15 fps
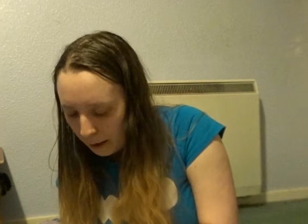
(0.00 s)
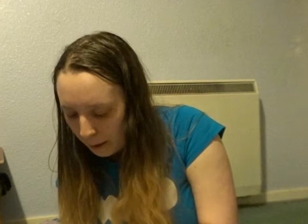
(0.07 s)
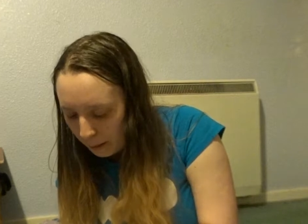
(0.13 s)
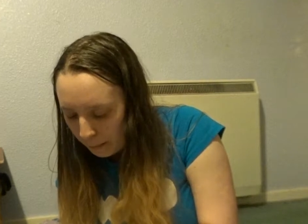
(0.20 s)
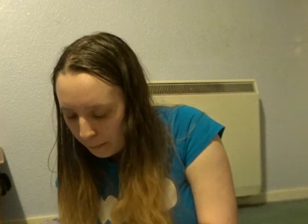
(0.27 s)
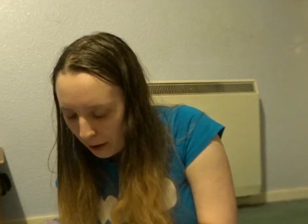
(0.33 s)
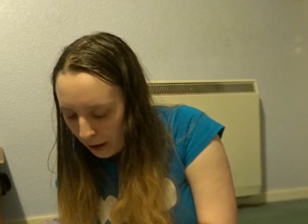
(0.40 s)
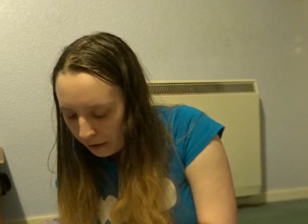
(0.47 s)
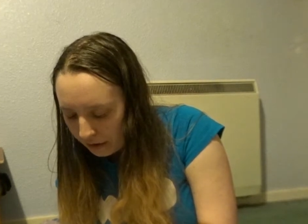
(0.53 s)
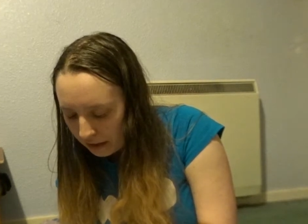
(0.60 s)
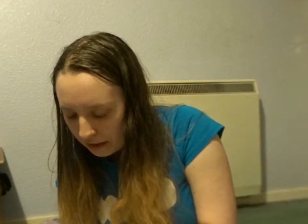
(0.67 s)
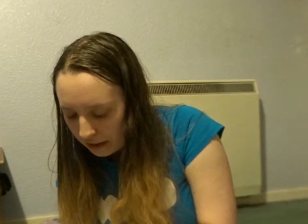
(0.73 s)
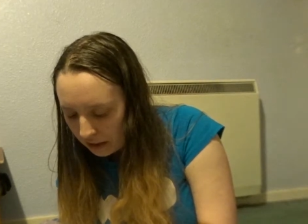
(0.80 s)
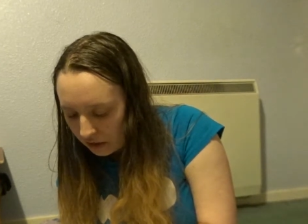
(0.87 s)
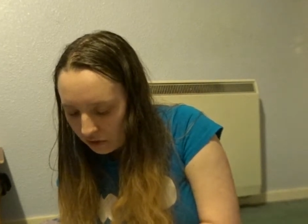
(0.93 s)
about an
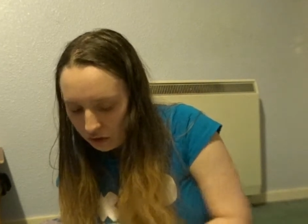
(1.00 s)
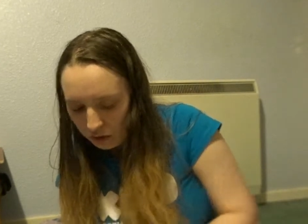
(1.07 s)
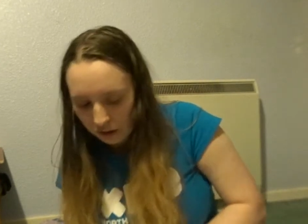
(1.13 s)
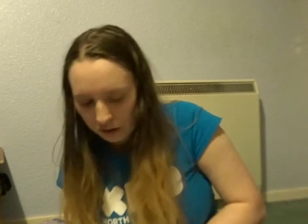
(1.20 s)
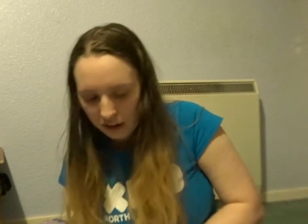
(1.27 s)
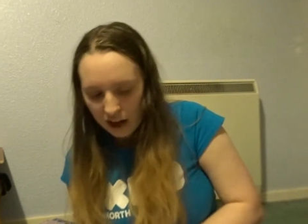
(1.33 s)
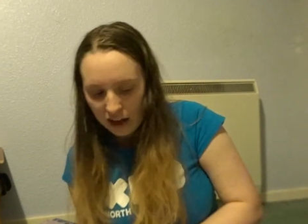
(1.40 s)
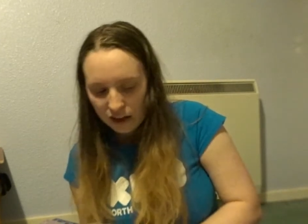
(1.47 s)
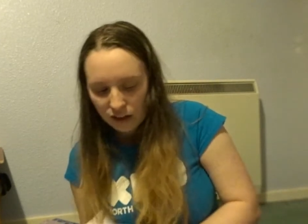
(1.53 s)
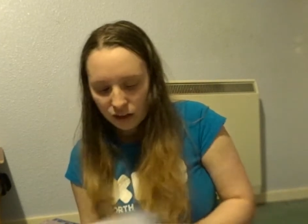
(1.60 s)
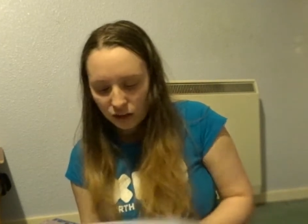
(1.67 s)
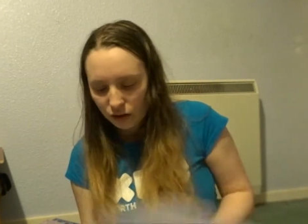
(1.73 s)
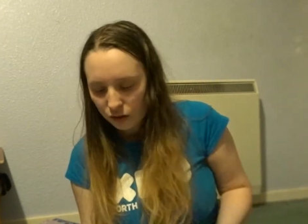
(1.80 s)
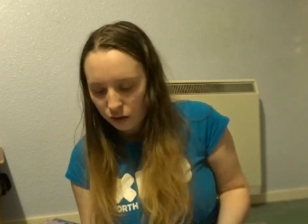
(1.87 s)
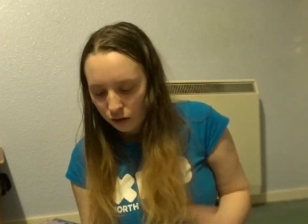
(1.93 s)
interview in
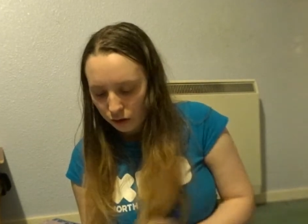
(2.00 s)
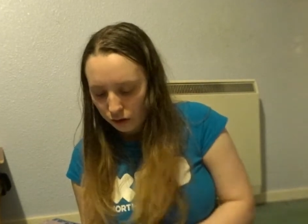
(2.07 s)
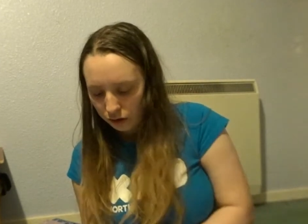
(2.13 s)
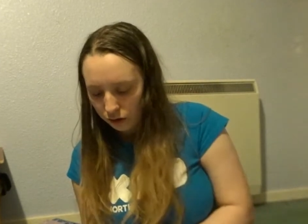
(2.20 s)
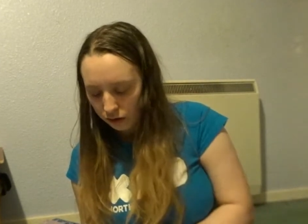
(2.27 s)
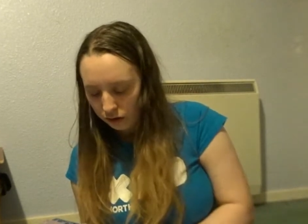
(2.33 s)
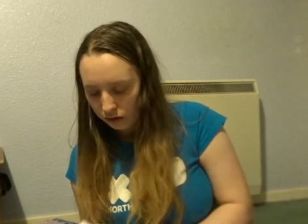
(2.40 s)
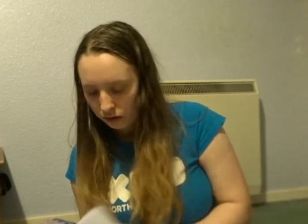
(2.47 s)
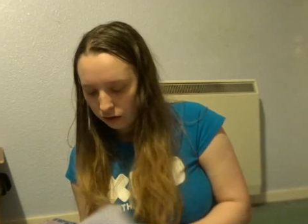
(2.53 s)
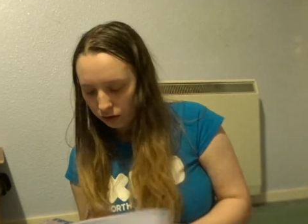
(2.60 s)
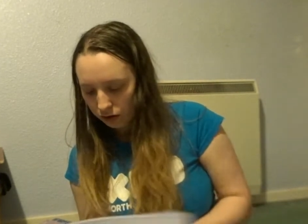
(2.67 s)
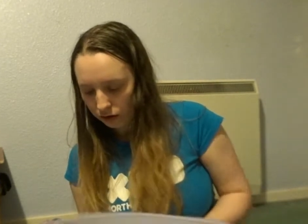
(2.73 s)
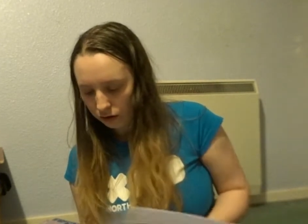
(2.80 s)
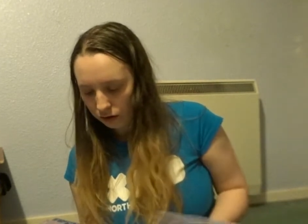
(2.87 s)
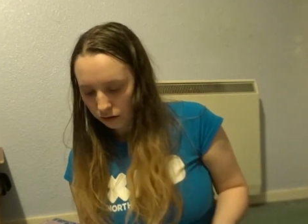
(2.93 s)
Glasgow,
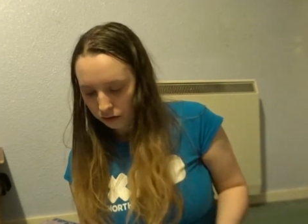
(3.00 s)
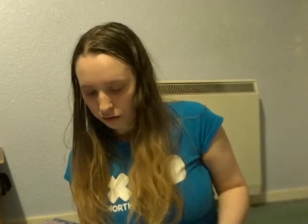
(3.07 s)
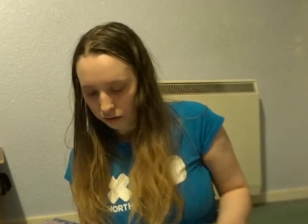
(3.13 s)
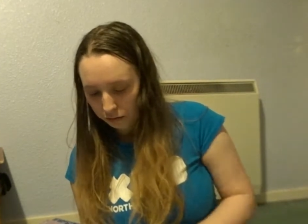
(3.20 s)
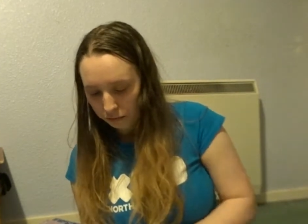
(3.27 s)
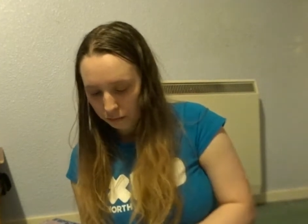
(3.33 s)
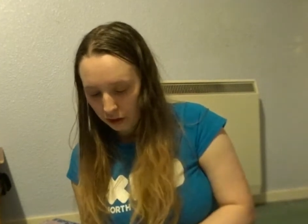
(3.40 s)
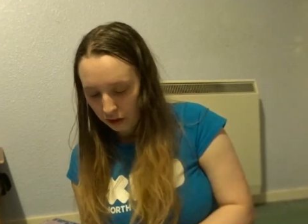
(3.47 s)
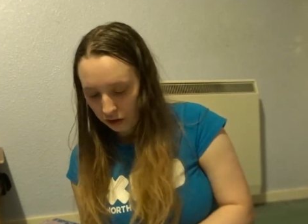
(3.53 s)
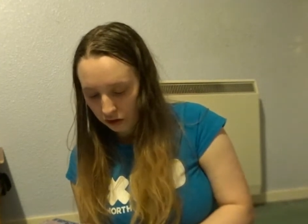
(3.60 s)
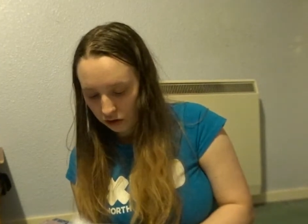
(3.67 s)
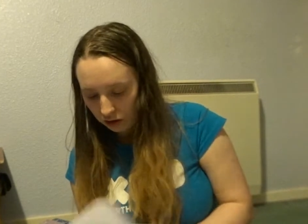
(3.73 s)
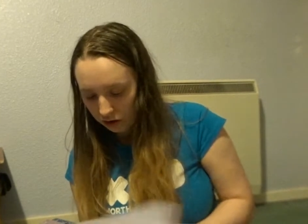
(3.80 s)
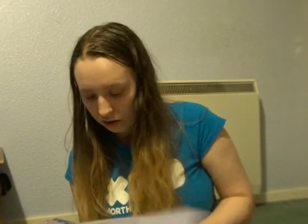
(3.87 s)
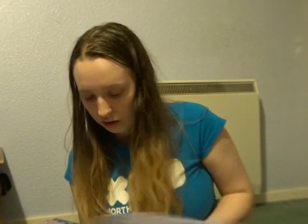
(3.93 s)

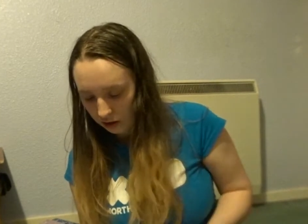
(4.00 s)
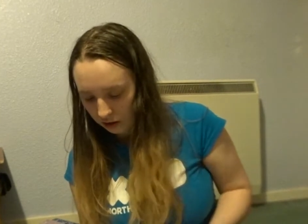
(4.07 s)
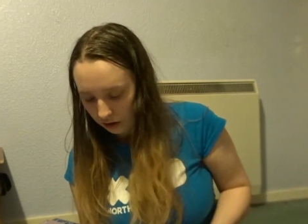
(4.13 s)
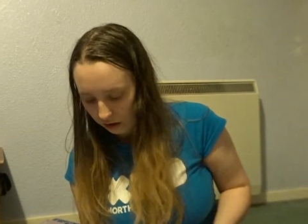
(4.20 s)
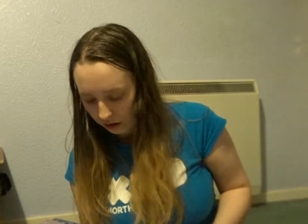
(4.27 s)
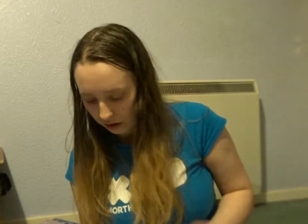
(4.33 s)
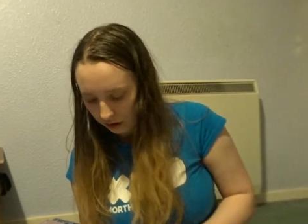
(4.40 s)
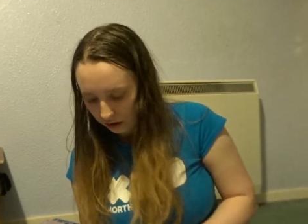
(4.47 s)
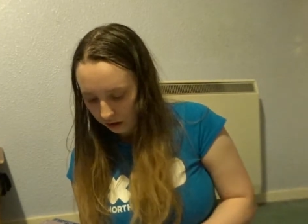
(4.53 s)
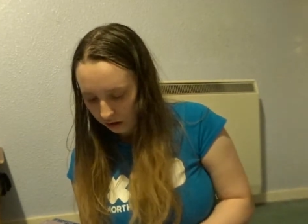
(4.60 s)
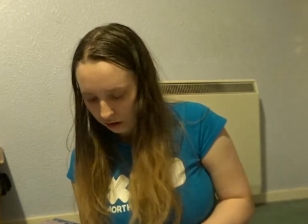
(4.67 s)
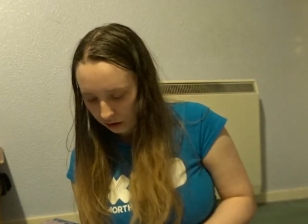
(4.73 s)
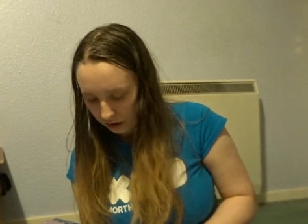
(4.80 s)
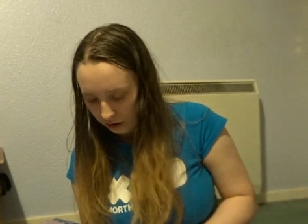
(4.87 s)
pictures in here.